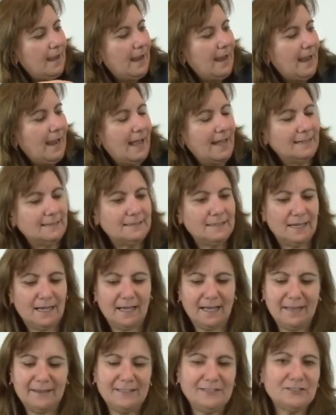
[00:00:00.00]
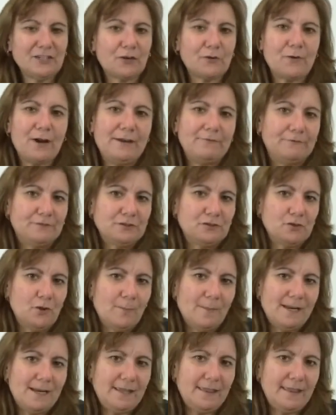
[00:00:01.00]
And these are great for so
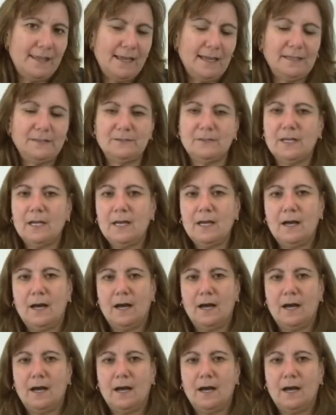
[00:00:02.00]
many things.